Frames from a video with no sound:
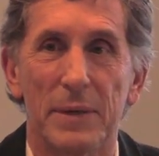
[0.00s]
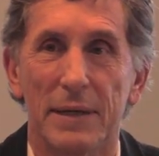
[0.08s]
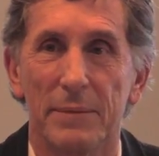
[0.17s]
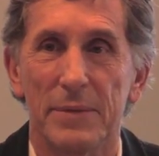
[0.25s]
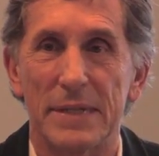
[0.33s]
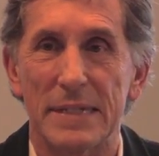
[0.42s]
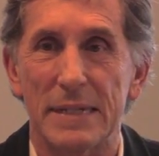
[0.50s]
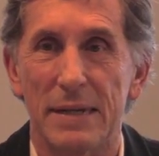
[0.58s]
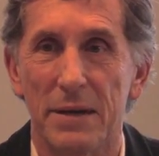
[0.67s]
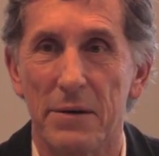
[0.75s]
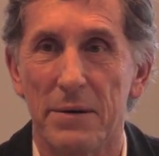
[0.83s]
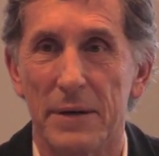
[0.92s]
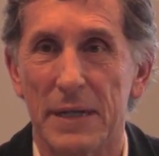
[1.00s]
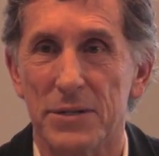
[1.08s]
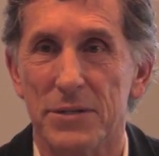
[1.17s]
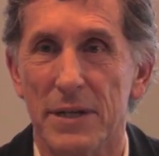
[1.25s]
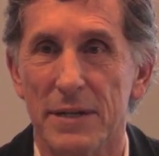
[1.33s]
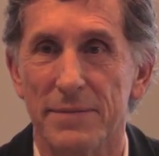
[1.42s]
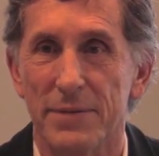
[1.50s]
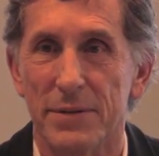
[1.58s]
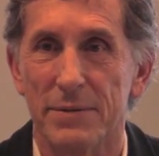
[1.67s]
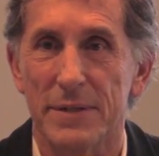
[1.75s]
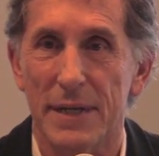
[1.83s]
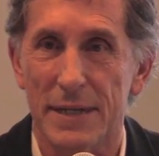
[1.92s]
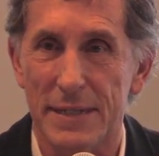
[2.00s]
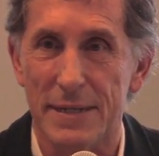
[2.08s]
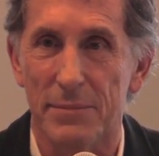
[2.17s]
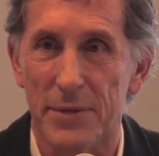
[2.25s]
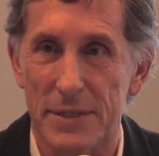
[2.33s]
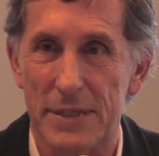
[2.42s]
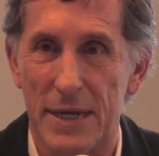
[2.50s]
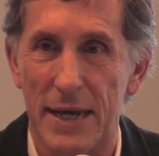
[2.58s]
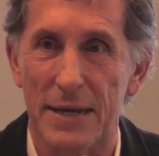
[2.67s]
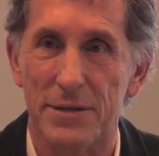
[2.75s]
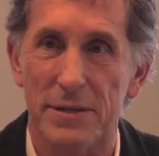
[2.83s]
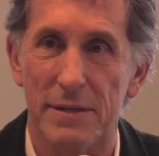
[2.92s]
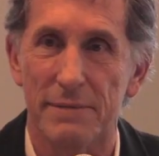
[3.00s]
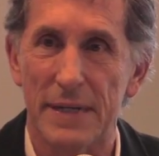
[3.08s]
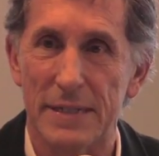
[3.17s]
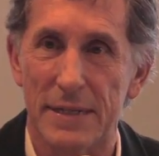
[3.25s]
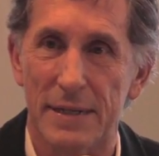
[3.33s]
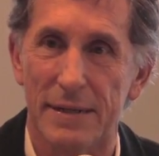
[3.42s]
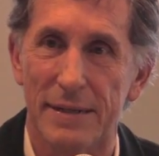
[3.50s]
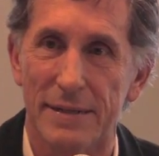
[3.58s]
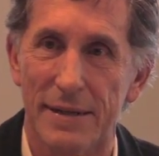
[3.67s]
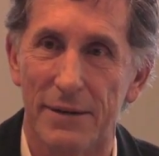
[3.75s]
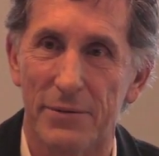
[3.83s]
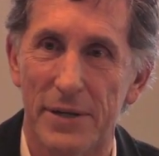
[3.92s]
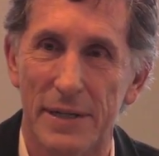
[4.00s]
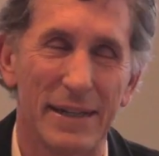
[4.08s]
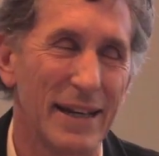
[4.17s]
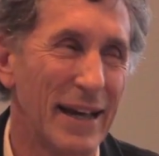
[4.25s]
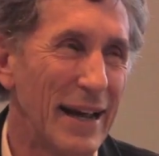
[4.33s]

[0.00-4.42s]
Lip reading: become the CEO in exchange for you taking some of this cash and investing it in Rina,